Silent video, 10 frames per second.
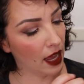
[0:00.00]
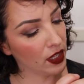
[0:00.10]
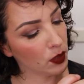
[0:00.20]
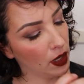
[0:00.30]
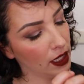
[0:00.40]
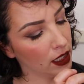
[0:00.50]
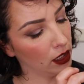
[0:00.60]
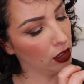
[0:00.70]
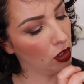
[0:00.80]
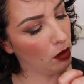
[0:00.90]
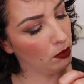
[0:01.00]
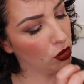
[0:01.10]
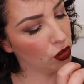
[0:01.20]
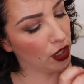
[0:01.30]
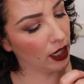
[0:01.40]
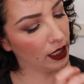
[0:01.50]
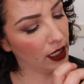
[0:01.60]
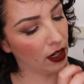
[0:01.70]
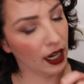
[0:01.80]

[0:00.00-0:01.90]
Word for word: This one is a lot more chunky.